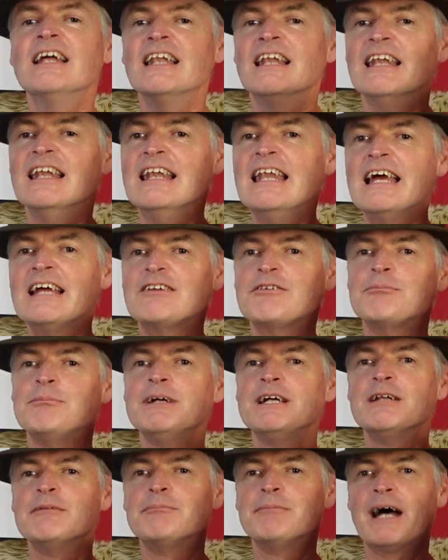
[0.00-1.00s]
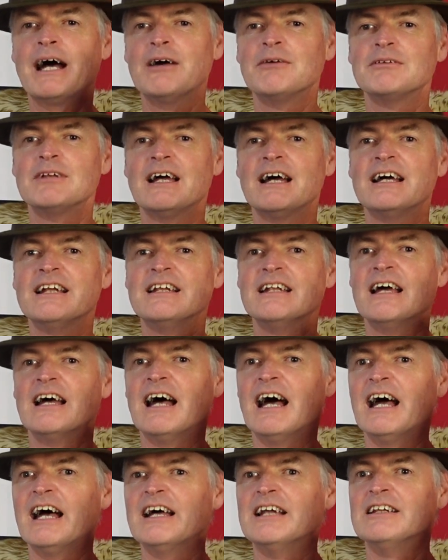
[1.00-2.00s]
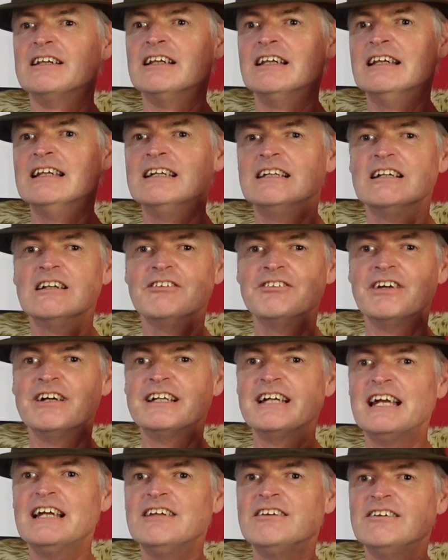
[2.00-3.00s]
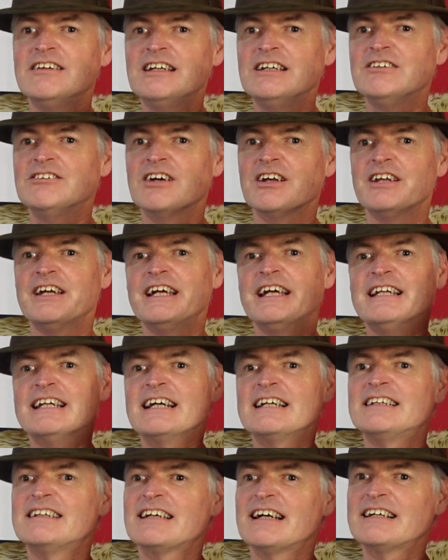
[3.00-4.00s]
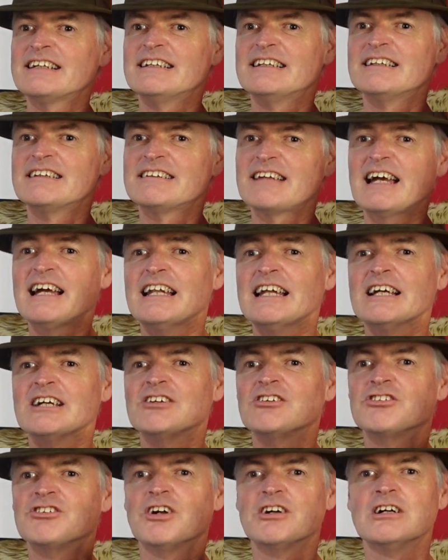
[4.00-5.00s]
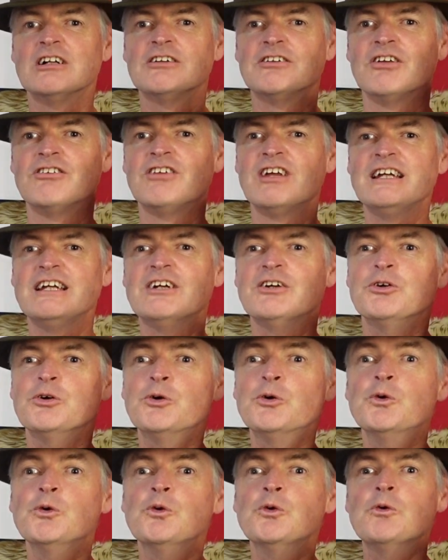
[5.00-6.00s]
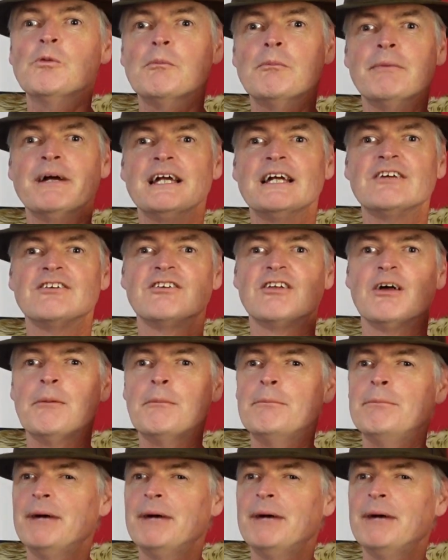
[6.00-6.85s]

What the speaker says: let's pit Poundland and Lidl's against each other in a titanic struggle to see who makes the